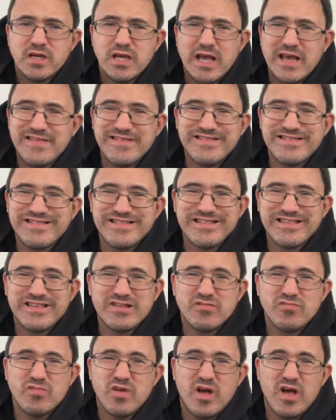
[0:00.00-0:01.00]
and
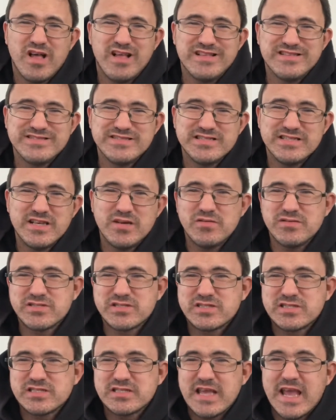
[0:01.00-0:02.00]

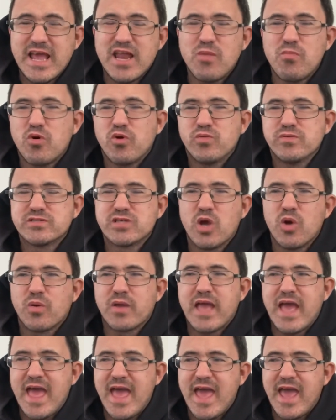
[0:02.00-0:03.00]
the animal was
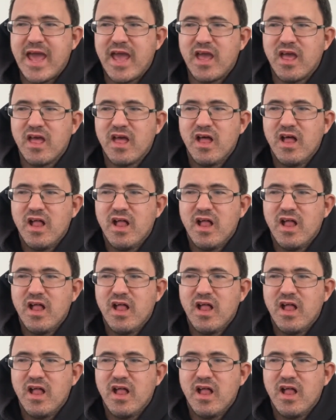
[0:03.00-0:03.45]
okay.